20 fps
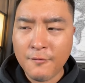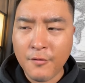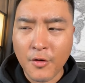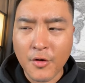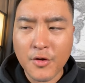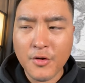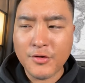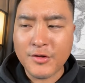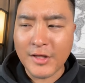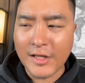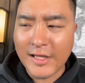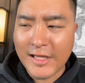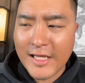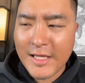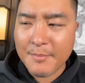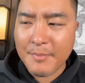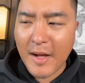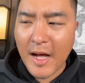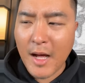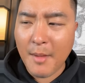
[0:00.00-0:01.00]
for you to
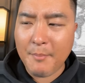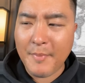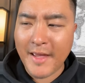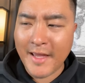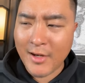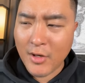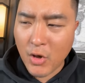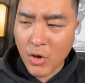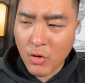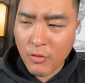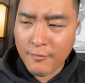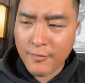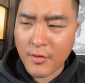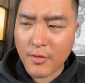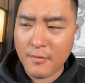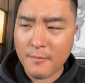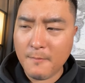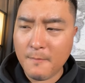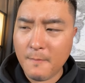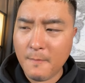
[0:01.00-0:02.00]
leap up and
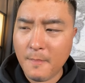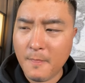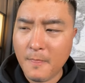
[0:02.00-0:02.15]
over,